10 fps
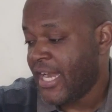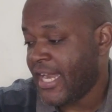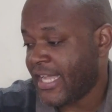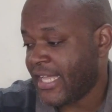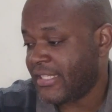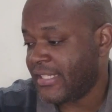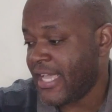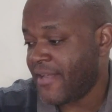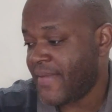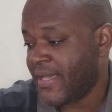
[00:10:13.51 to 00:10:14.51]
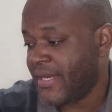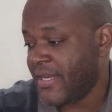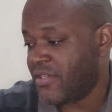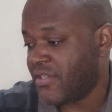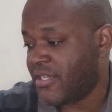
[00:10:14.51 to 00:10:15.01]
Like I said, man,
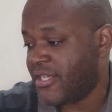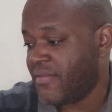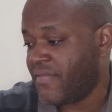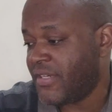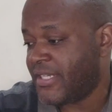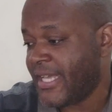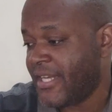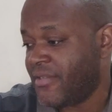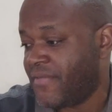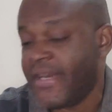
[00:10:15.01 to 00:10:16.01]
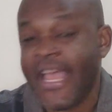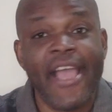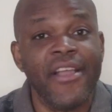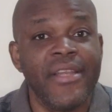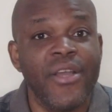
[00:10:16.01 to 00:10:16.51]
this is a different take, different
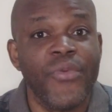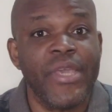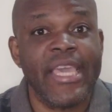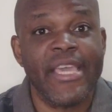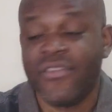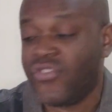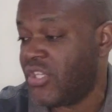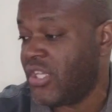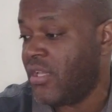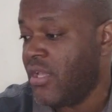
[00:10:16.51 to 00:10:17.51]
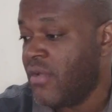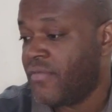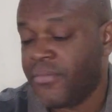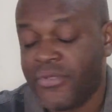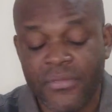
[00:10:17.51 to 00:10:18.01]
angle that we getting to see
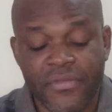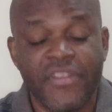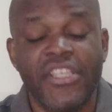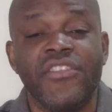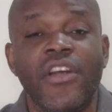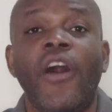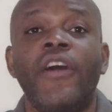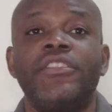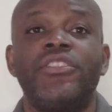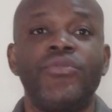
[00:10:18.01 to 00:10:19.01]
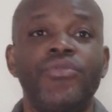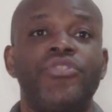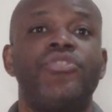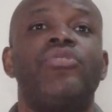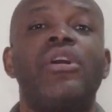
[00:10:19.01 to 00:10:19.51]
from some of these artists who
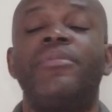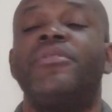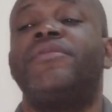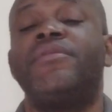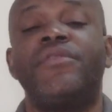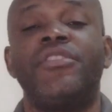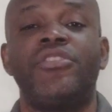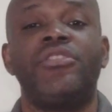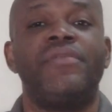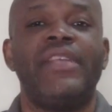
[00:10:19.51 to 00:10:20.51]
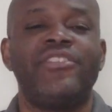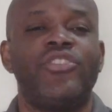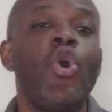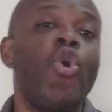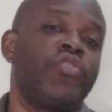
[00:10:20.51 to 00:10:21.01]
just drop different versions of their
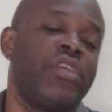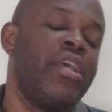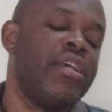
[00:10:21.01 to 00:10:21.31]
songs.